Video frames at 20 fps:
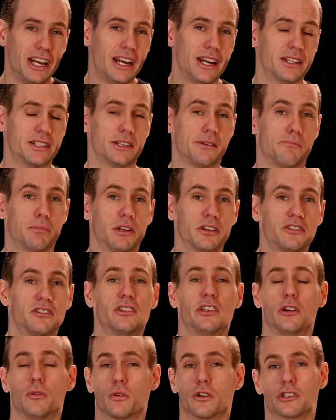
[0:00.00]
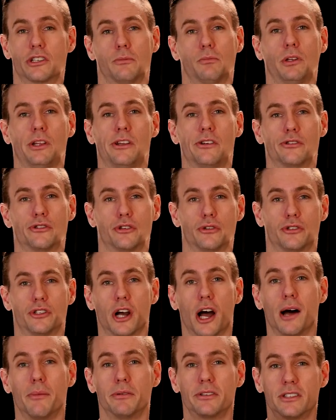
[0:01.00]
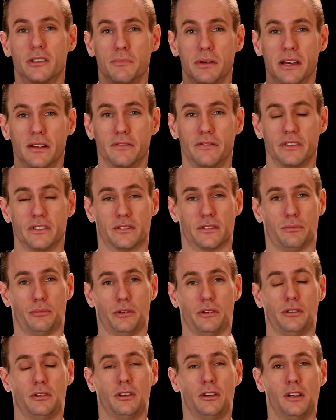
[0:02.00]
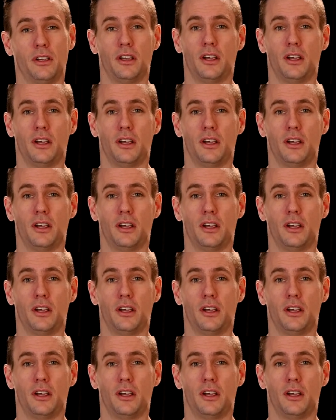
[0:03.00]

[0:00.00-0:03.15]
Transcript: in its simplicity, worship leaders, your job is to be invisible,